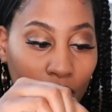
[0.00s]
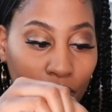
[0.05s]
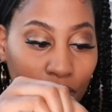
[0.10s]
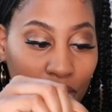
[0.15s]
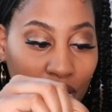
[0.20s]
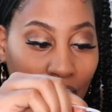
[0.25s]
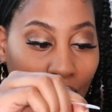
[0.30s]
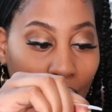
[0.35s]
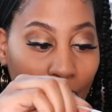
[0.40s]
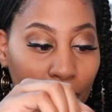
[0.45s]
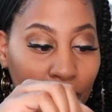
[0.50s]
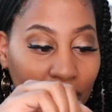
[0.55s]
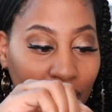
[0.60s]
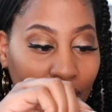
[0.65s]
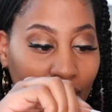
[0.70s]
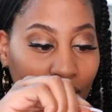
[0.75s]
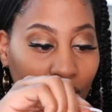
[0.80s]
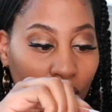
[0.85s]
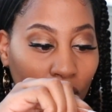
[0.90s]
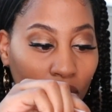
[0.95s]
the
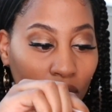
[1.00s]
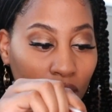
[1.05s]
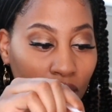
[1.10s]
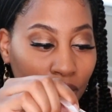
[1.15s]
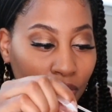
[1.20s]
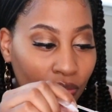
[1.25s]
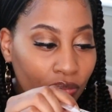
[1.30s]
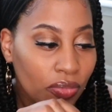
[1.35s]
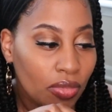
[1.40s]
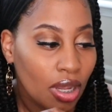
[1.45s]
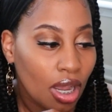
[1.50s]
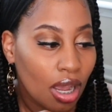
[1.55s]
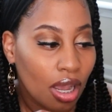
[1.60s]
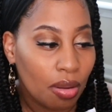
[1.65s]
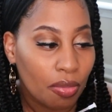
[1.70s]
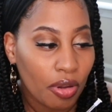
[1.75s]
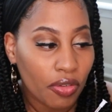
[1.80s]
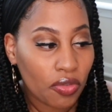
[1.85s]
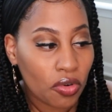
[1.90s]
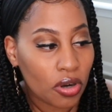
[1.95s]
applicator,
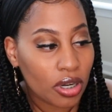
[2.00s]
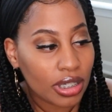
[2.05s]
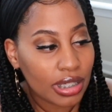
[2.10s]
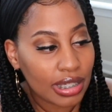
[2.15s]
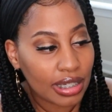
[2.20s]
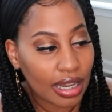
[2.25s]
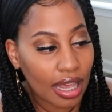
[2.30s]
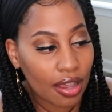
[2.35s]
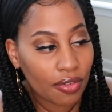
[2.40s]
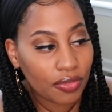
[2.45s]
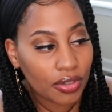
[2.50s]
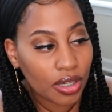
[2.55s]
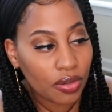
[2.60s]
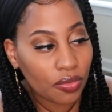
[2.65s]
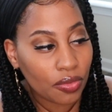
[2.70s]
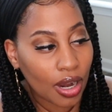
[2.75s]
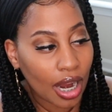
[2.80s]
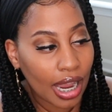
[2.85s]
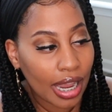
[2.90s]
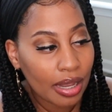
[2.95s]
of course left
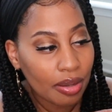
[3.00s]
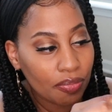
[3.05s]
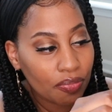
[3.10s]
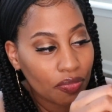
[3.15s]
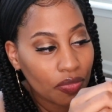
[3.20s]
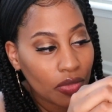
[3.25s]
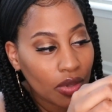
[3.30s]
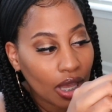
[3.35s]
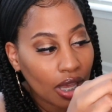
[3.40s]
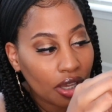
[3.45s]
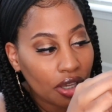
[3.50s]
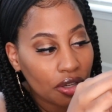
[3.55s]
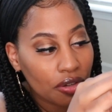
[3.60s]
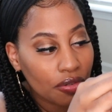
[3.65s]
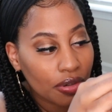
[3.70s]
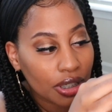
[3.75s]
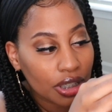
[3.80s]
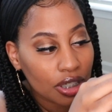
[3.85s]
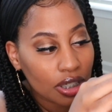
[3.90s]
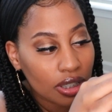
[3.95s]
and right, and
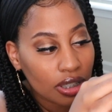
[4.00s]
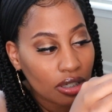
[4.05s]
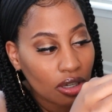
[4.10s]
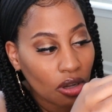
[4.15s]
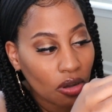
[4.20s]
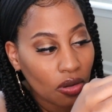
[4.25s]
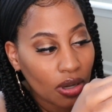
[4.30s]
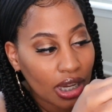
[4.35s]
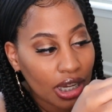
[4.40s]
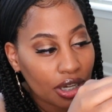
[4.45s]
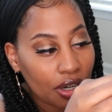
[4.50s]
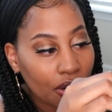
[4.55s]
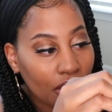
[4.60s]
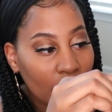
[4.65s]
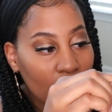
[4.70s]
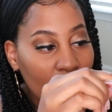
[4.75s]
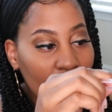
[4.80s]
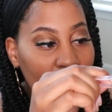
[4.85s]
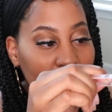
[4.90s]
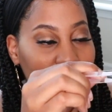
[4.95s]
you would just go get your
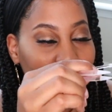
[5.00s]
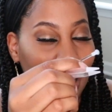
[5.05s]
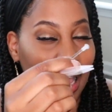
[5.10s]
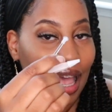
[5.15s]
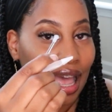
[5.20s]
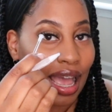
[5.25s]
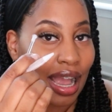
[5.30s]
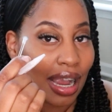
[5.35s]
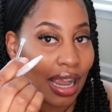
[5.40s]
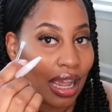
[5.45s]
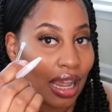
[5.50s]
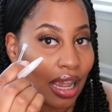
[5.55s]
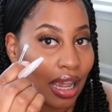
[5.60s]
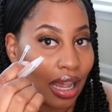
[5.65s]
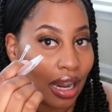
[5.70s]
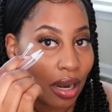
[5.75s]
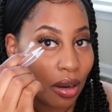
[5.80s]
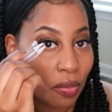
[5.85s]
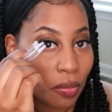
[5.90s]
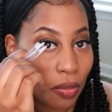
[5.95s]
contact
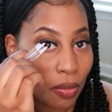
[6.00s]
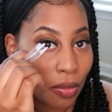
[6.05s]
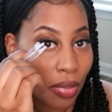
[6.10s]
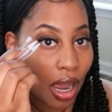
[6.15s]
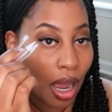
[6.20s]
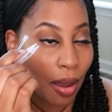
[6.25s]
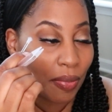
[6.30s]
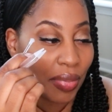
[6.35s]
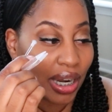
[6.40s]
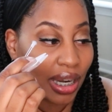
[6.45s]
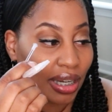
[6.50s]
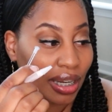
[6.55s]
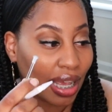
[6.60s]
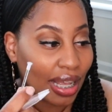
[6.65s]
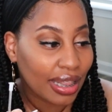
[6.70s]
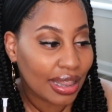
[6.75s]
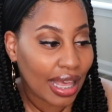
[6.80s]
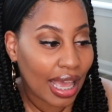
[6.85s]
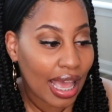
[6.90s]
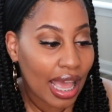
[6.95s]
and pop it in
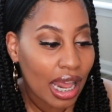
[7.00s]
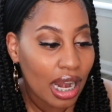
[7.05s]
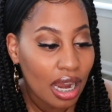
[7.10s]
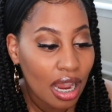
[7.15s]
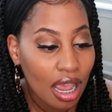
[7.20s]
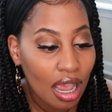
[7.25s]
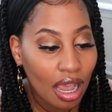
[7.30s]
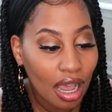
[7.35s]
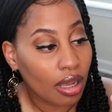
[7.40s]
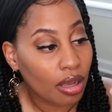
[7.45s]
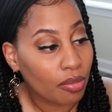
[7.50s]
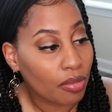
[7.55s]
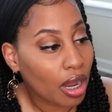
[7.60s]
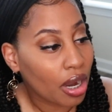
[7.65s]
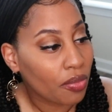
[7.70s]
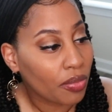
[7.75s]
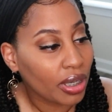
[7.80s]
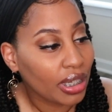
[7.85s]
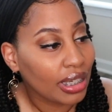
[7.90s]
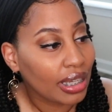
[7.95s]
like that.
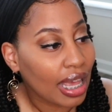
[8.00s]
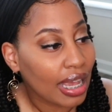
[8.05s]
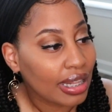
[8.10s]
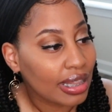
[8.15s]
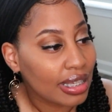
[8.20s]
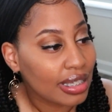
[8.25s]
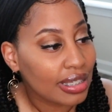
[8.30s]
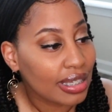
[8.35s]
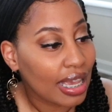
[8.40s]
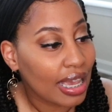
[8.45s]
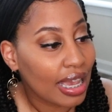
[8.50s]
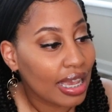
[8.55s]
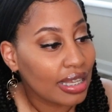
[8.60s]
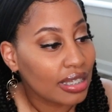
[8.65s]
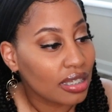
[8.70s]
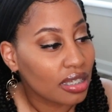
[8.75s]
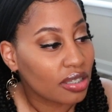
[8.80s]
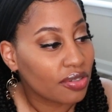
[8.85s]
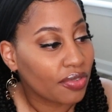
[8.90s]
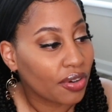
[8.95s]
I really like this
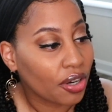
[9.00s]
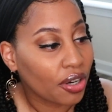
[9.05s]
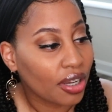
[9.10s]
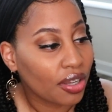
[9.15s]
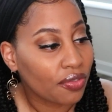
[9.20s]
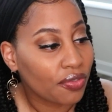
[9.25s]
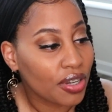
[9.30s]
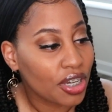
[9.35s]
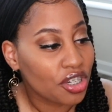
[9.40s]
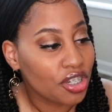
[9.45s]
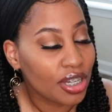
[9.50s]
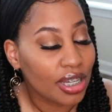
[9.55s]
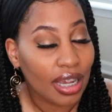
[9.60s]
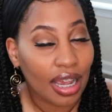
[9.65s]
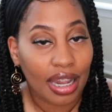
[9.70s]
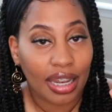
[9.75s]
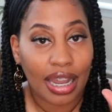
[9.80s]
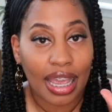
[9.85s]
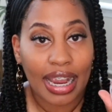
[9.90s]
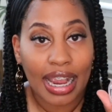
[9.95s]
case. It's very efficient.
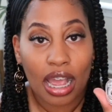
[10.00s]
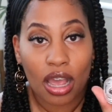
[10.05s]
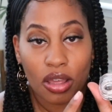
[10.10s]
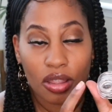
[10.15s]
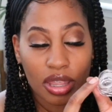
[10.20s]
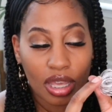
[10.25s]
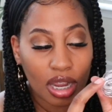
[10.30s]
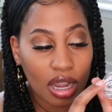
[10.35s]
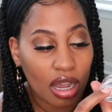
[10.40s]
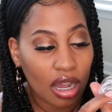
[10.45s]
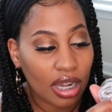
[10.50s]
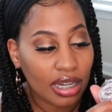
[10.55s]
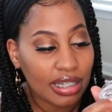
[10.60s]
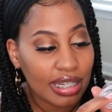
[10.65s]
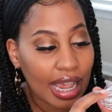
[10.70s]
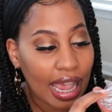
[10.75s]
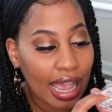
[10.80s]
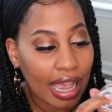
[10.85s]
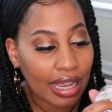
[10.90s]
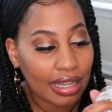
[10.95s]
I like how the
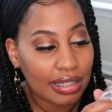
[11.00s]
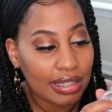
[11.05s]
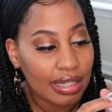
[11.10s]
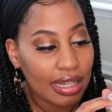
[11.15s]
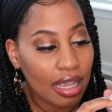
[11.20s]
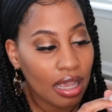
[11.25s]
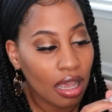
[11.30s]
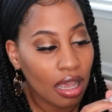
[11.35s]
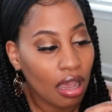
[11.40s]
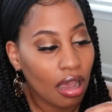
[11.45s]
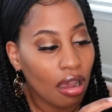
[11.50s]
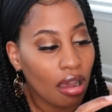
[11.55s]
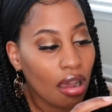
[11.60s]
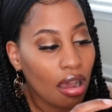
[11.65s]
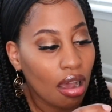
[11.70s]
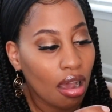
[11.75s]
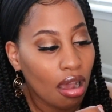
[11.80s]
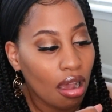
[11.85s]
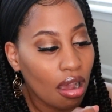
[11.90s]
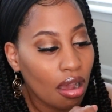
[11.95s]
contacts,
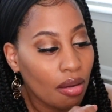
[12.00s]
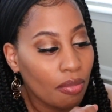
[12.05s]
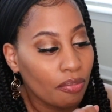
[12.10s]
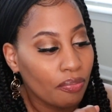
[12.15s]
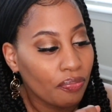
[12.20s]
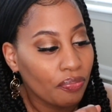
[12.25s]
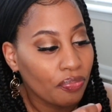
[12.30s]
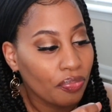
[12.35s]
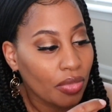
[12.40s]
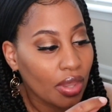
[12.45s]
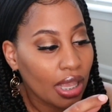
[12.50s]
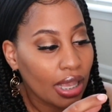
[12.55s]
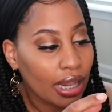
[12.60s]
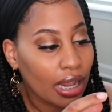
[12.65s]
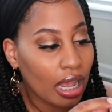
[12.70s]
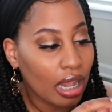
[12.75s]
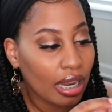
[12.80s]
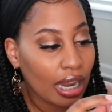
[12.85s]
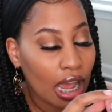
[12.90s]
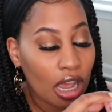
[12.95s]
it
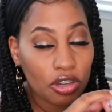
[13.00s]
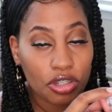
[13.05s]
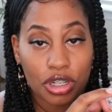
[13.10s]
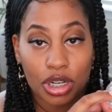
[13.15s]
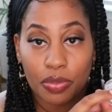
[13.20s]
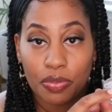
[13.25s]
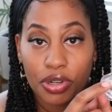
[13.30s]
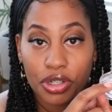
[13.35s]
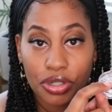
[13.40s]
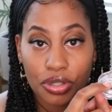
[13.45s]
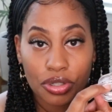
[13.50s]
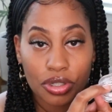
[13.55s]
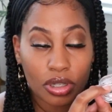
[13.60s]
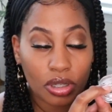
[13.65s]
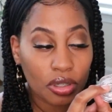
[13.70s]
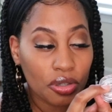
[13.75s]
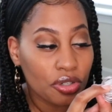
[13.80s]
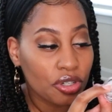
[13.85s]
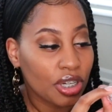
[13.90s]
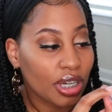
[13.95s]
allows you to put your
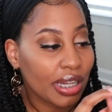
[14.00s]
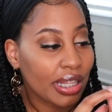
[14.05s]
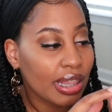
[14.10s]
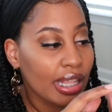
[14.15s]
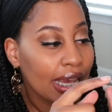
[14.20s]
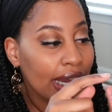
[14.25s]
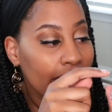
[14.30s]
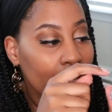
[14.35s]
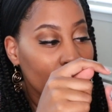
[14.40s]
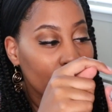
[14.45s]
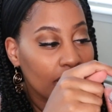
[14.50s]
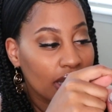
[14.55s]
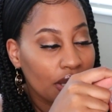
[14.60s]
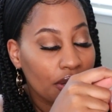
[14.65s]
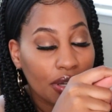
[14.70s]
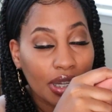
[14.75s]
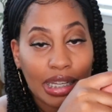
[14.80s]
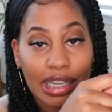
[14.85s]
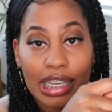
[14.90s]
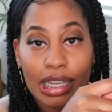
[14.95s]
solution in there, and then
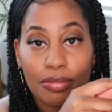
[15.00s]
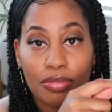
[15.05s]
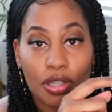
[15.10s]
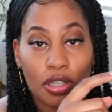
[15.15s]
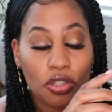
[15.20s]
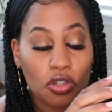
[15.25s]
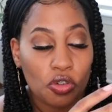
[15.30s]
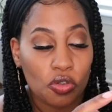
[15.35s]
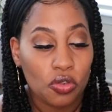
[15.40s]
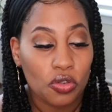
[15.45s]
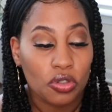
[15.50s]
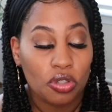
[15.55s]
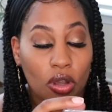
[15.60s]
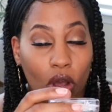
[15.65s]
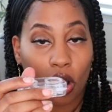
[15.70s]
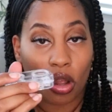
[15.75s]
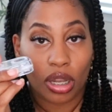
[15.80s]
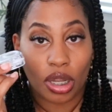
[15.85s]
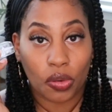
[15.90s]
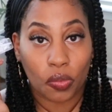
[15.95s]
you can keep the tools
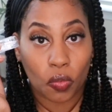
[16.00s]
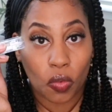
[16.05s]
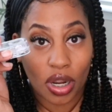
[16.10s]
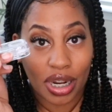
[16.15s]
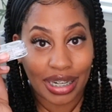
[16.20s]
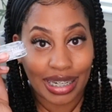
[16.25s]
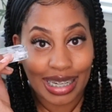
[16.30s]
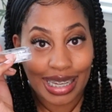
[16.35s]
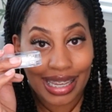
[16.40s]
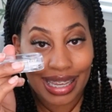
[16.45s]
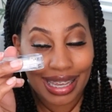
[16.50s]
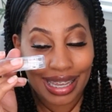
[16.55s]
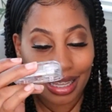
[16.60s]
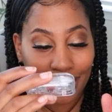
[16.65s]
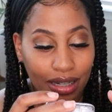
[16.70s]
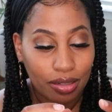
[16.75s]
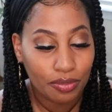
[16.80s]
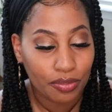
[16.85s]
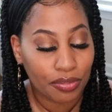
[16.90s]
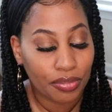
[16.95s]
all in one kit,
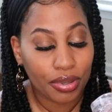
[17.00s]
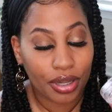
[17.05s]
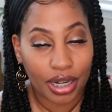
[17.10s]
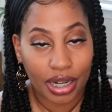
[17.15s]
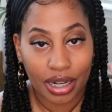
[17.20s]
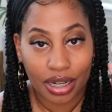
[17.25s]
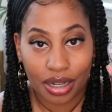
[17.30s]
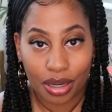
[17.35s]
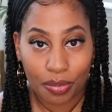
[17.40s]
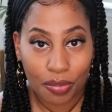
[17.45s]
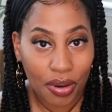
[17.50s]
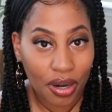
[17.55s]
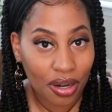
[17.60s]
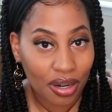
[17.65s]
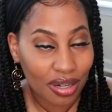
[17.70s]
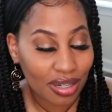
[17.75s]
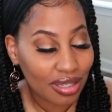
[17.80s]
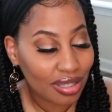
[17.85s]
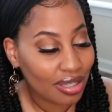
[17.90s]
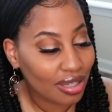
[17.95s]
put it in your
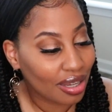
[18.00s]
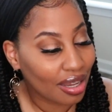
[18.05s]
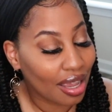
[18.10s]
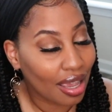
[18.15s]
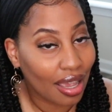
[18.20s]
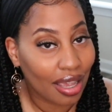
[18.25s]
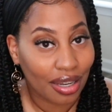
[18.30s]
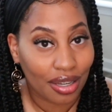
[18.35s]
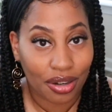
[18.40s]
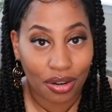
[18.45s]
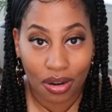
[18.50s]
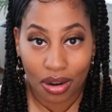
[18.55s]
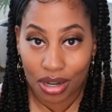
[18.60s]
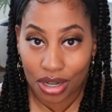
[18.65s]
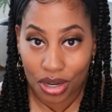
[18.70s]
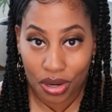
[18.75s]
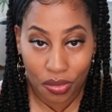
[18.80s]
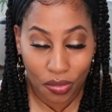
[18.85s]
purse, and you're on your